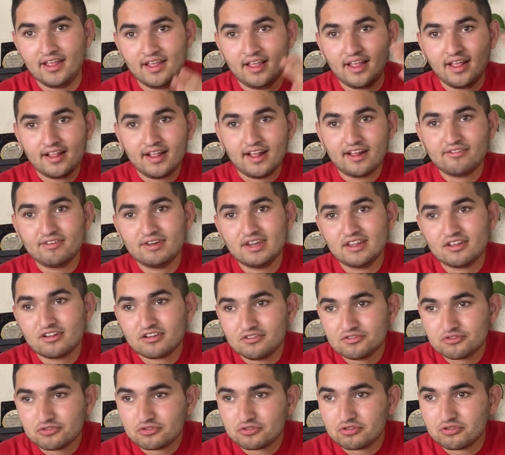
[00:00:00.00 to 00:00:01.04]
Now when it
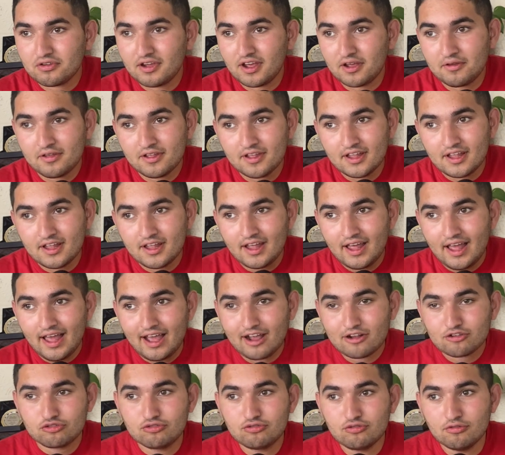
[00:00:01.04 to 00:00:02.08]
comes to a
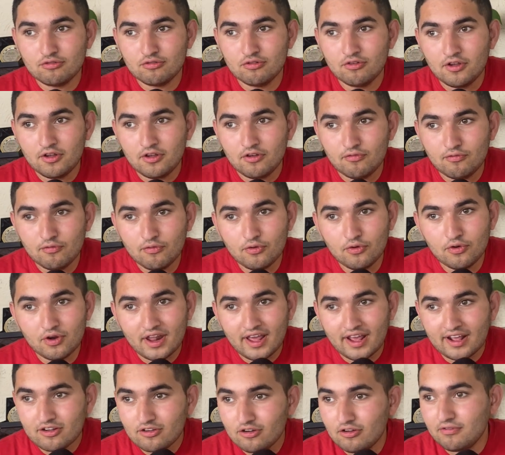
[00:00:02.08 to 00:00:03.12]
actual
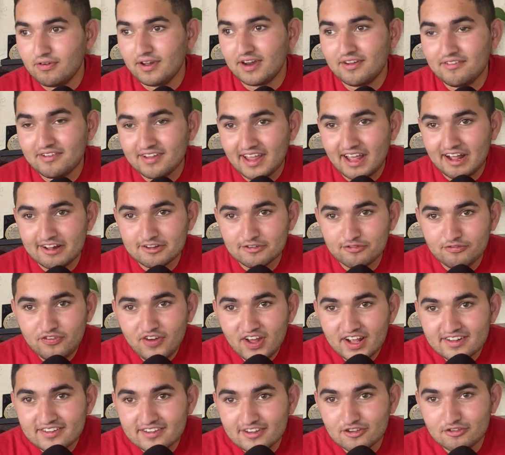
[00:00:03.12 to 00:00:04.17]
warlike or whenever they had
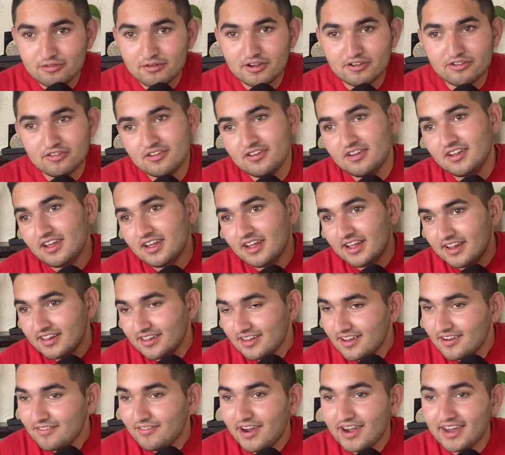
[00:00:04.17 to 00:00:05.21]
fight situation,
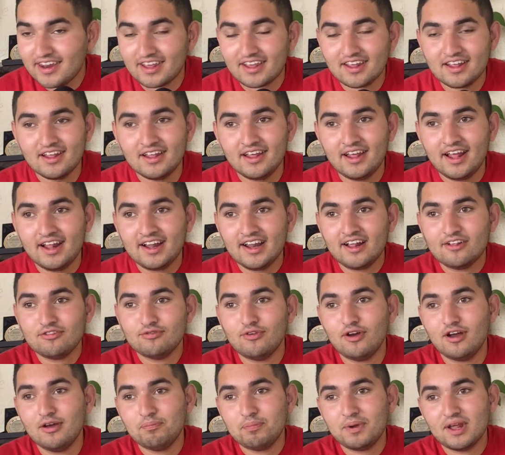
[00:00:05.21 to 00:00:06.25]
they're ready. And that's
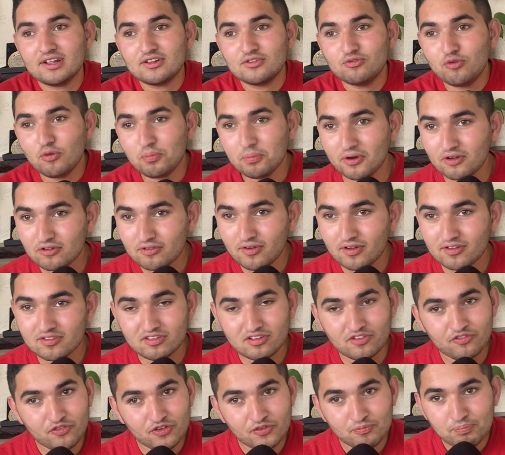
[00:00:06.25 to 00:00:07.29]
what applies to football as well. So
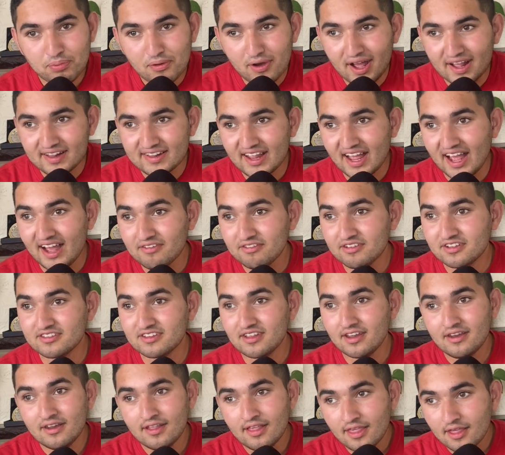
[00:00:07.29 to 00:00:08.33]
if you put other hours
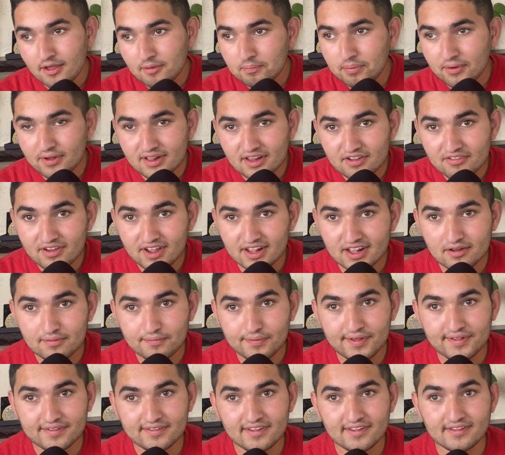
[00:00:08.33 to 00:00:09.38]
in, put in the work in
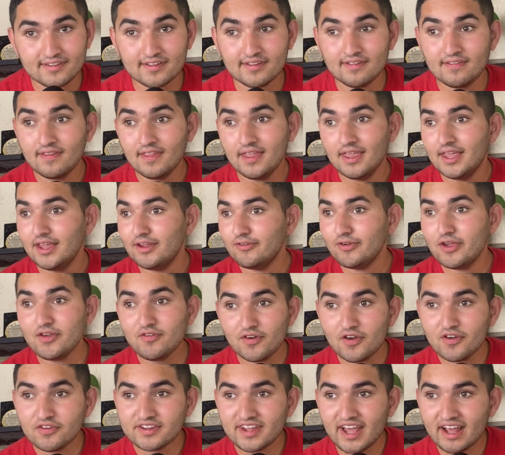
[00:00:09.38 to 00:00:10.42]
pre-season, we
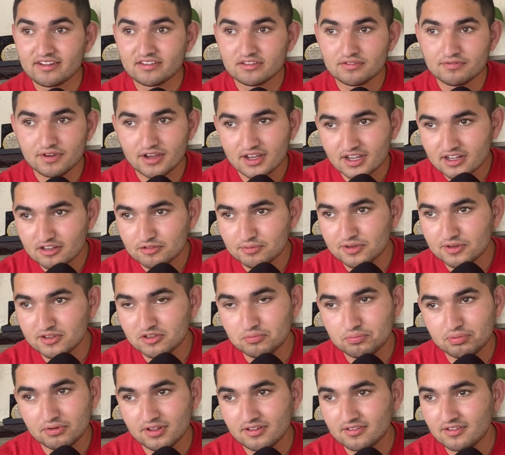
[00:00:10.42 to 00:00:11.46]
won't have to work as much in
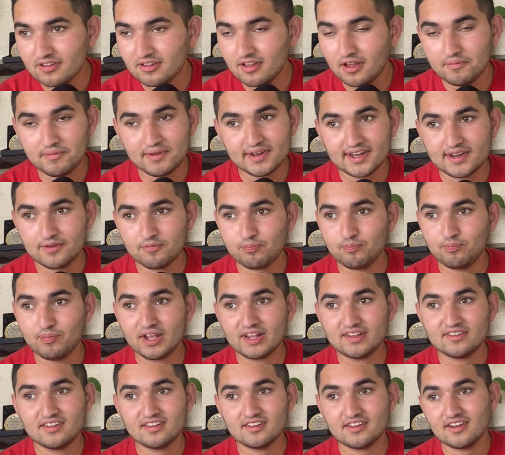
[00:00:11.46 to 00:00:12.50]
pre-season, I mean the main
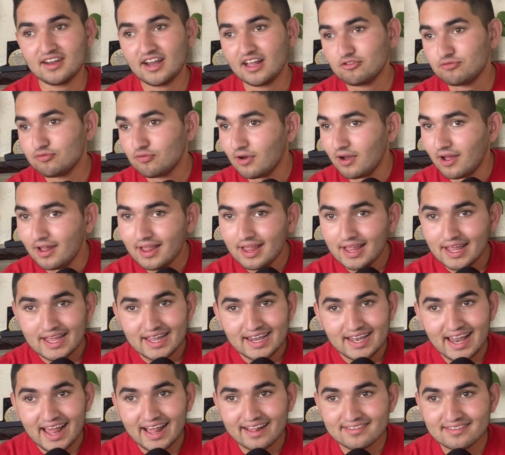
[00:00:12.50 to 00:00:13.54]
season. That's what
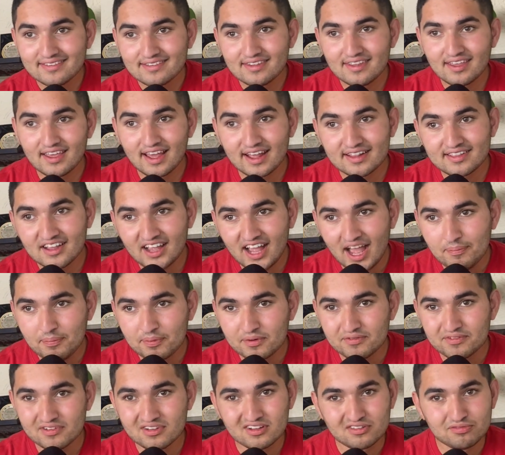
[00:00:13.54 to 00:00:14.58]
last year I think happened
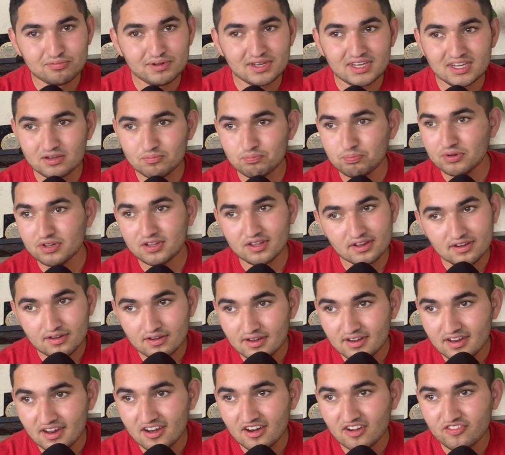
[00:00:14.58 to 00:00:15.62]
with us. We didn't put
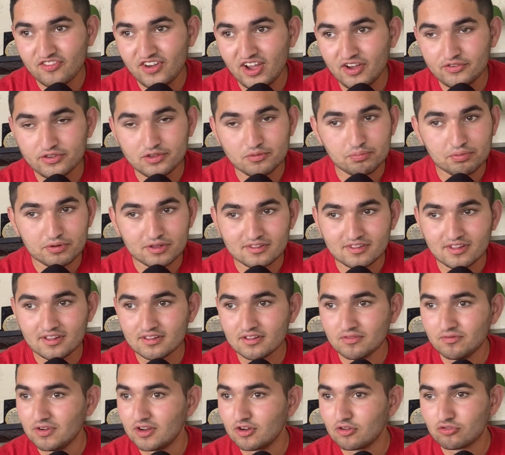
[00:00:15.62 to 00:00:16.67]
enough hours in
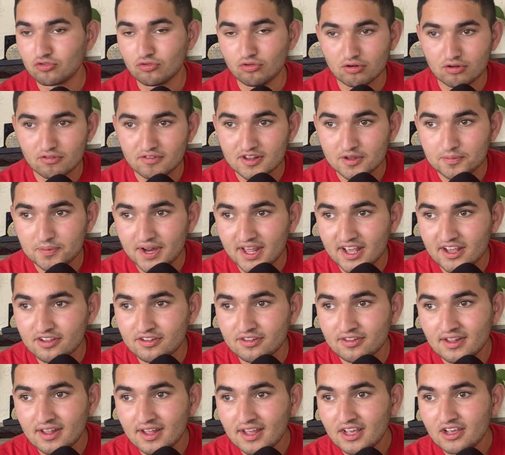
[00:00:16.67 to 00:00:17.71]
pre-season. We looked all over the place,
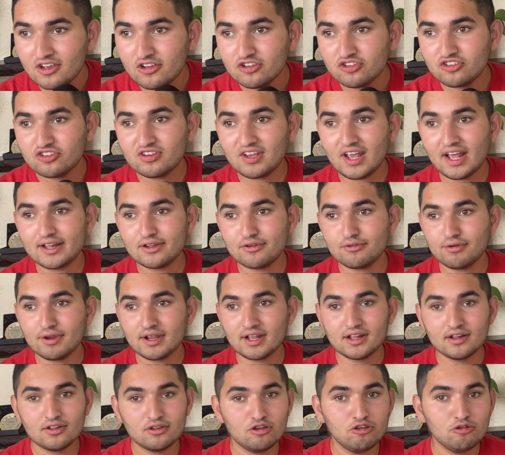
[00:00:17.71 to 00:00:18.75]

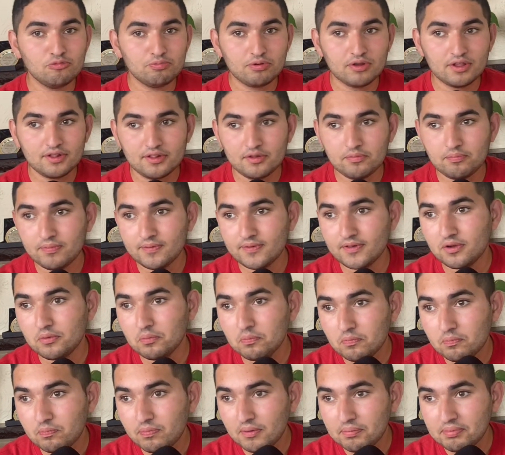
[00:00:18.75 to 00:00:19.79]
shattering, no pre-season done
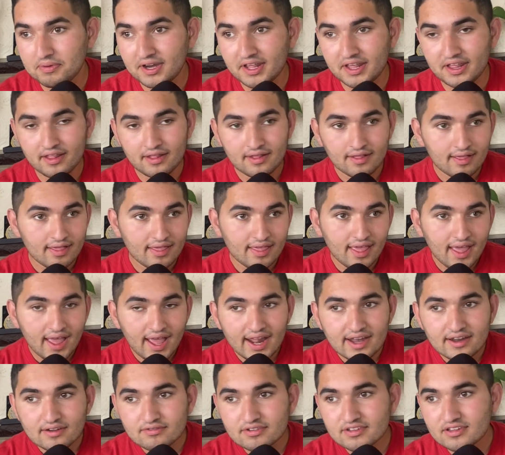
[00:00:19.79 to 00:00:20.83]
properly. And
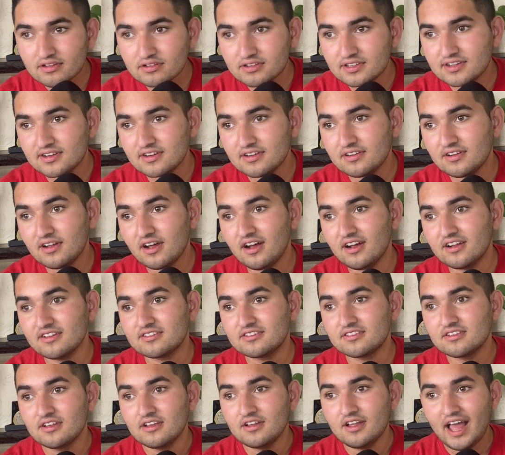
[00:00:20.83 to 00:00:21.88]
it resulted in
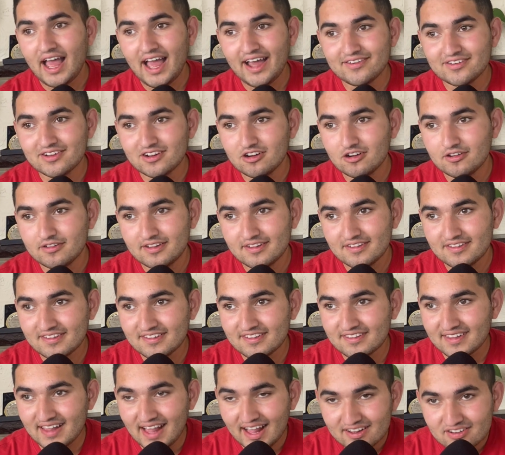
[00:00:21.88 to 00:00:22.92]
us having a
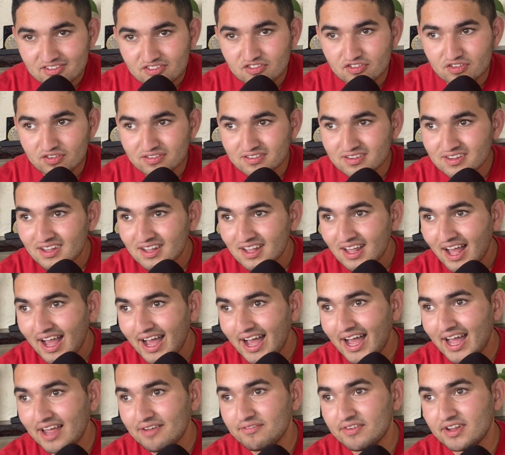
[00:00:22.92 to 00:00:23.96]
disastrous,
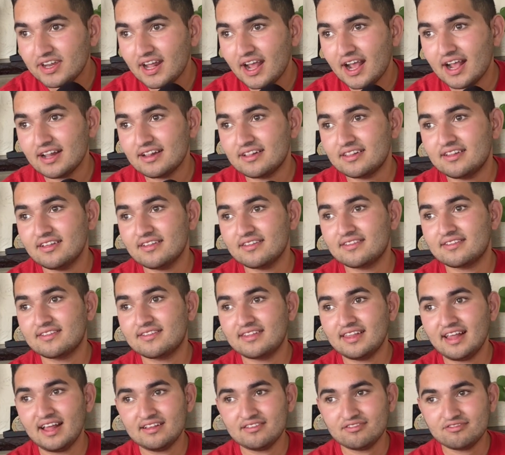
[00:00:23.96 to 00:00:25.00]
I mean a
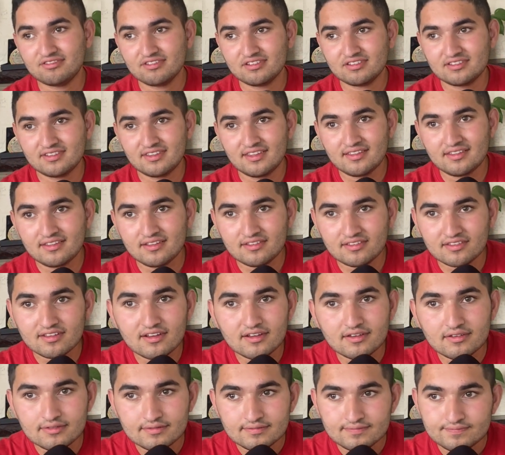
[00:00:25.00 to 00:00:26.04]
disastrous season. So